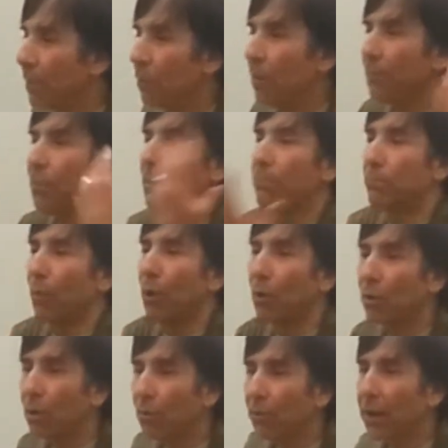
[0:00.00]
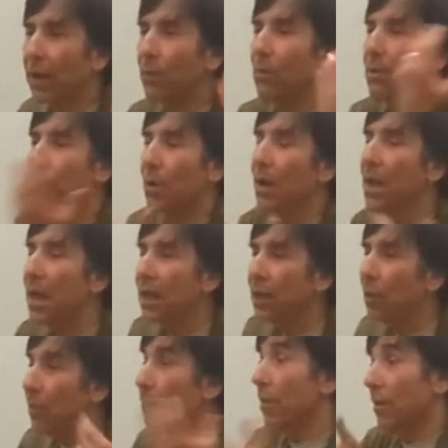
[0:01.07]
and we put burglary, we put a
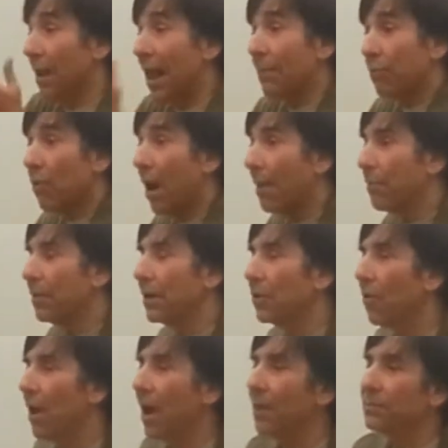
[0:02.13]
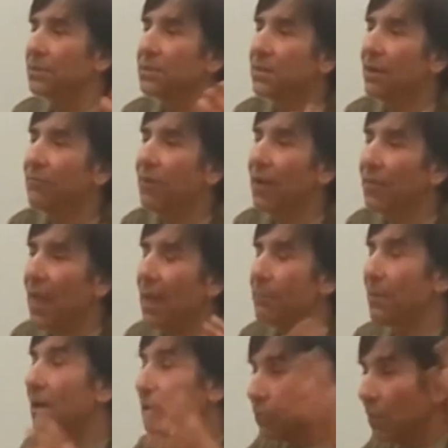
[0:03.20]
lot of property crimes and stuff like
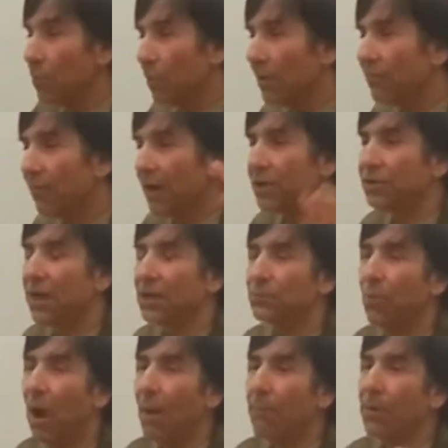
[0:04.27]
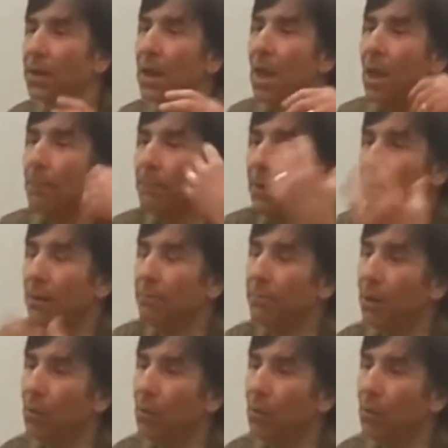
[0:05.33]
that because we fetishize property. But